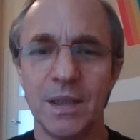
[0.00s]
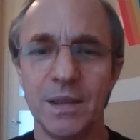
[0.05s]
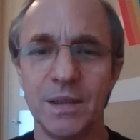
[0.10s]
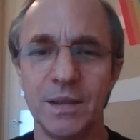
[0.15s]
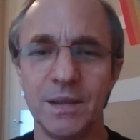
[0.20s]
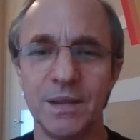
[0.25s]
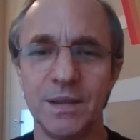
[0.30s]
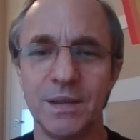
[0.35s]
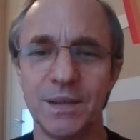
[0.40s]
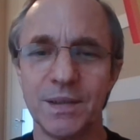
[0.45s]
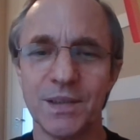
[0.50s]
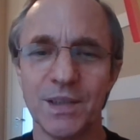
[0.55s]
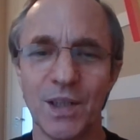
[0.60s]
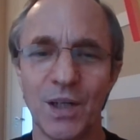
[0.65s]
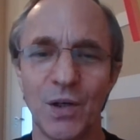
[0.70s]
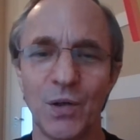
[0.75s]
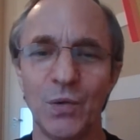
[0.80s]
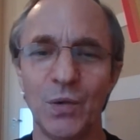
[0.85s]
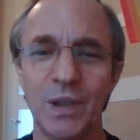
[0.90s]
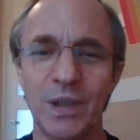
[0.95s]

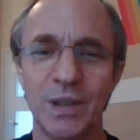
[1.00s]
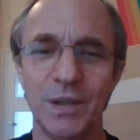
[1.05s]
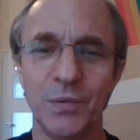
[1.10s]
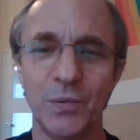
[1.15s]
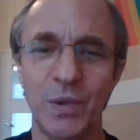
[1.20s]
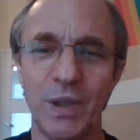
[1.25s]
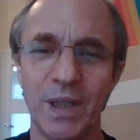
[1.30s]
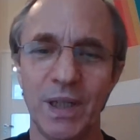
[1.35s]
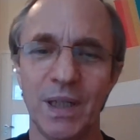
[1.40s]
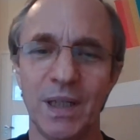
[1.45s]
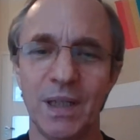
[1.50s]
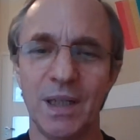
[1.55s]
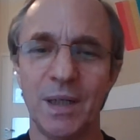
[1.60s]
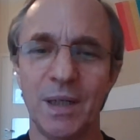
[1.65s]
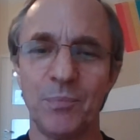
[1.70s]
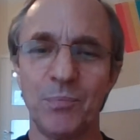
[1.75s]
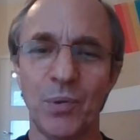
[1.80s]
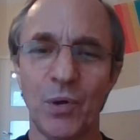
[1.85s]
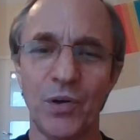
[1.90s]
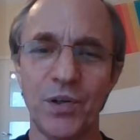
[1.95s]
Slowly, we are
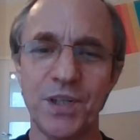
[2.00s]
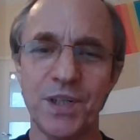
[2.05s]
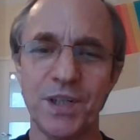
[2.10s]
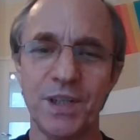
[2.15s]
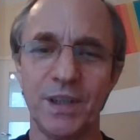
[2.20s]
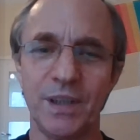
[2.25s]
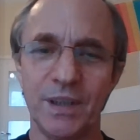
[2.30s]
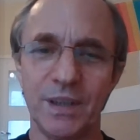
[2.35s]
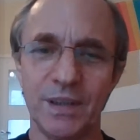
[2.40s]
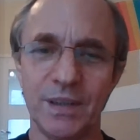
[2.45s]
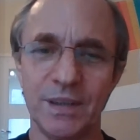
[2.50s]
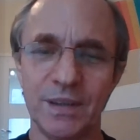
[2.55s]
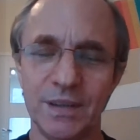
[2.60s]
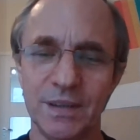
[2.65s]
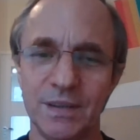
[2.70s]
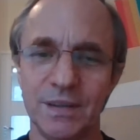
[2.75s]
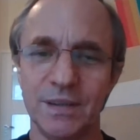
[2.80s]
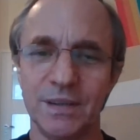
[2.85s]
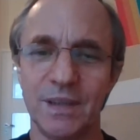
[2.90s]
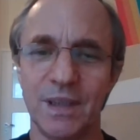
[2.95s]
approaching
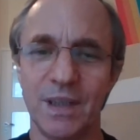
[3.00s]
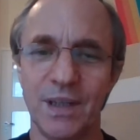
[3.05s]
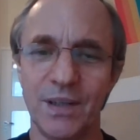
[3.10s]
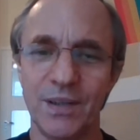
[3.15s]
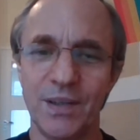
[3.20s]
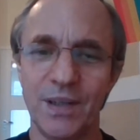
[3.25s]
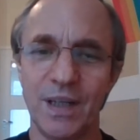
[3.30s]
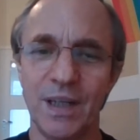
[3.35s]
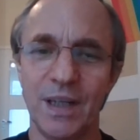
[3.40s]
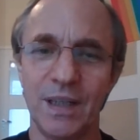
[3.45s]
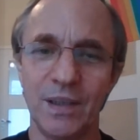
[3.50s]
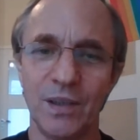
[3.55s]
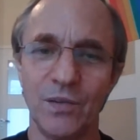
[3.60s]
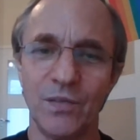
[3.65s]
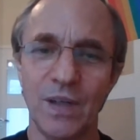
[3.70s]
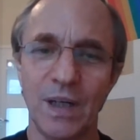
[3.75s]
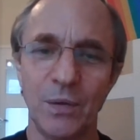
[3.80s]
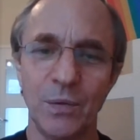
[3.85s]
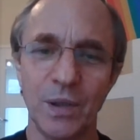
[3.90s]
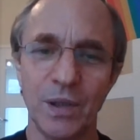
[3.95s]
the end
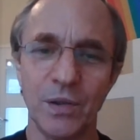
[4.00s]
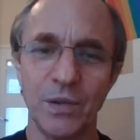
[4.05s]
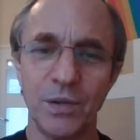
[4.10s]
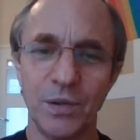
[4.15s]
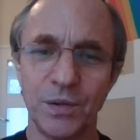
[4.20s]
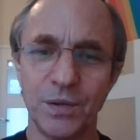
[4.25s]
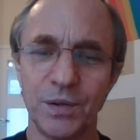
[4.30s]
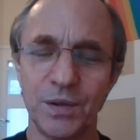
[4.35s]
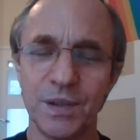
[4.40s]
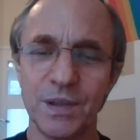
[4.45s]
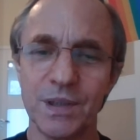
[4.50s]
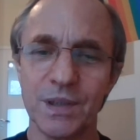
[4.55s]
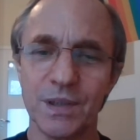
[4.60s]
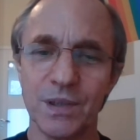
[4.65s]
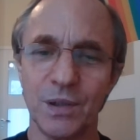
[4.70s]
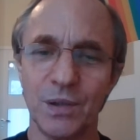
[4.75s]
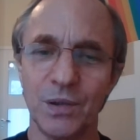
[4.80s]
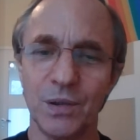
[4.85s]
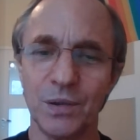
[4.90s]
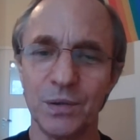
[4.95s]
of our
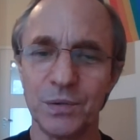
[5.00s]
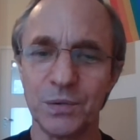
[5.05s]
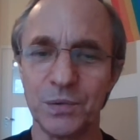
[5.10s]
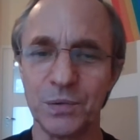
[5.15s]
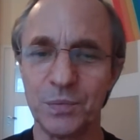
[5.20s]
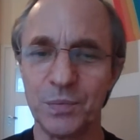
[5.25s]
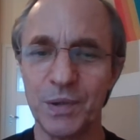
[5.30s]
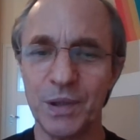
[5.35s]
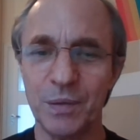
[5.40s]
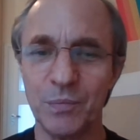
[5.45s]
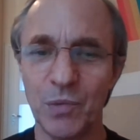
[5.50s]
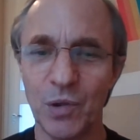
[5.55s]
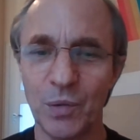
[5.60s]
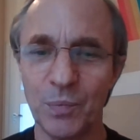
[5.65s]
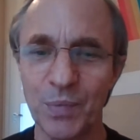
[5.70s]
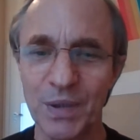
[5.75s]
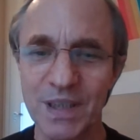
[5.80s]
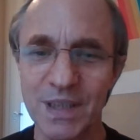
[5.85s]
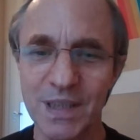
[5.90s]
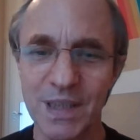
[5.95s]
course, or to be more
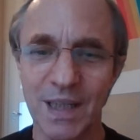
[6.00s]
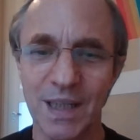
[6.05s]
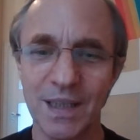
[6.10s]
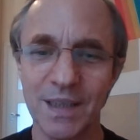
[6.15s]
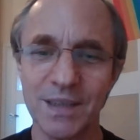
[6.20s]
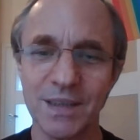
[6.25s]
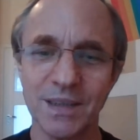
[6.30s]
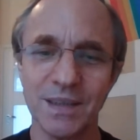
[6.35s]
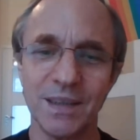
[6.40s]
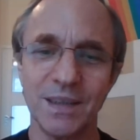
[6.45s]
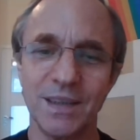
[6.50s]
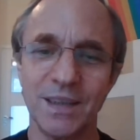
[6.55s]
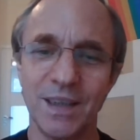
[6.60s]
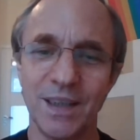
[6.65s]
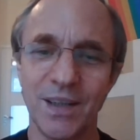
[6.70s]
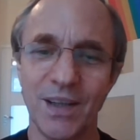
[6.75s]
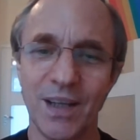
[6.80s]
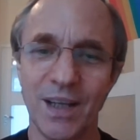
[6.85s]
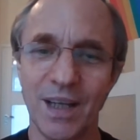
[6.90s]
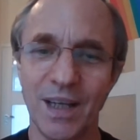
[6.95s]

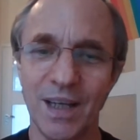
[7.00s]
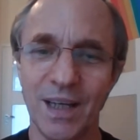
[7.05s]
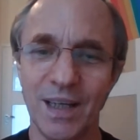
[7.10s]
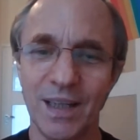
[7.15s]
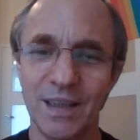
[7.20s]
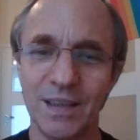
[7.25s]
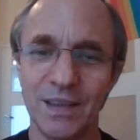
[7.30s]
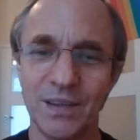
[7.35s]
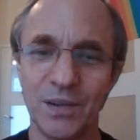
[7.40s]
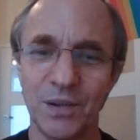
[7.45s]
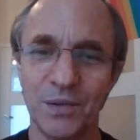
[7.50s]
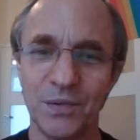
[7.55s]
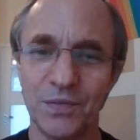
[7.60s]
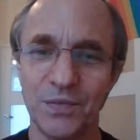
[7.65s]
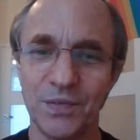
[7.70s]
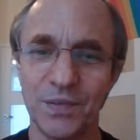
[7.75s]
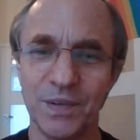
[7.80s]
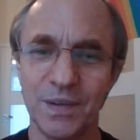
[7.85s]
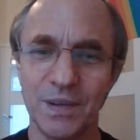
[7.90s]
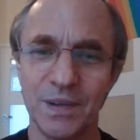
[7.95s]
precisely, the end of
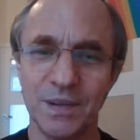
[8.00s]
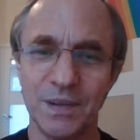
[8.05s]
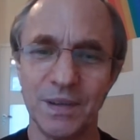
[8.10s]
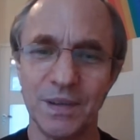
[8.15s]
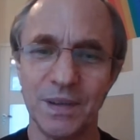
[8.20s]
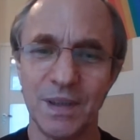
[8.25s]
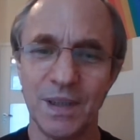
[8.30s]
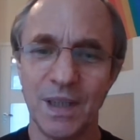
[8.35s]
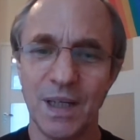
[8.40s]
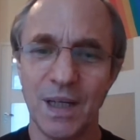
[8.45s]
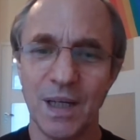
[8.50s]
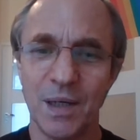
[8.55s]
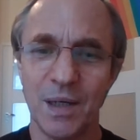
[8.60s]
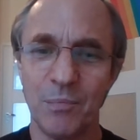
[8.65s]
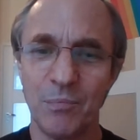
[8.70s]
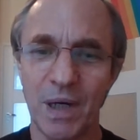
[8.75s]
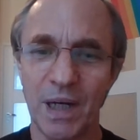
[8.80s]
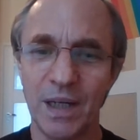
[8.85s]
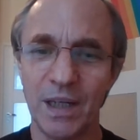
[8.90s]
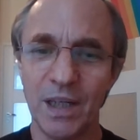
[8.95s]

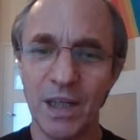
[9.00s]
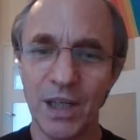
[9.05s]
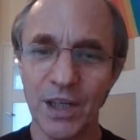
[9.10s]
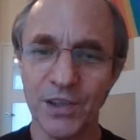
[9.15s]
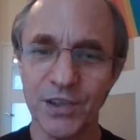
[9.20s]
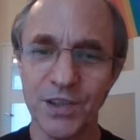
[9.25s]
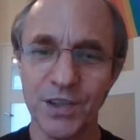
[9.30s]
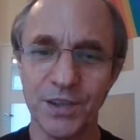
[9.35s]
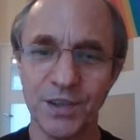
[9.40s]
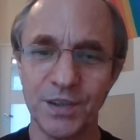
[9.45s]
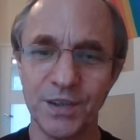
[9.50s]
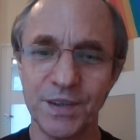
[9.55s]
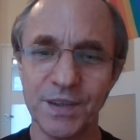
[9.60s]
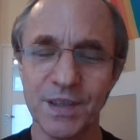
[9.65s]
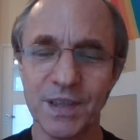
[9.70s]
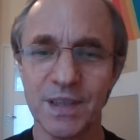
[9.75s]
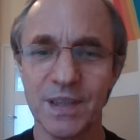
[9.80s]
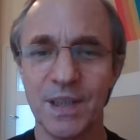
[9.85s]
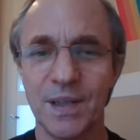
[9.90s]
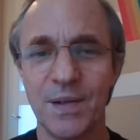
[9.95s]
my
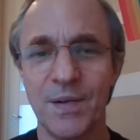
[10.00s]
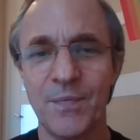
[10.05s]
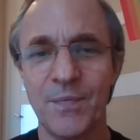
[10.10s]
lectures.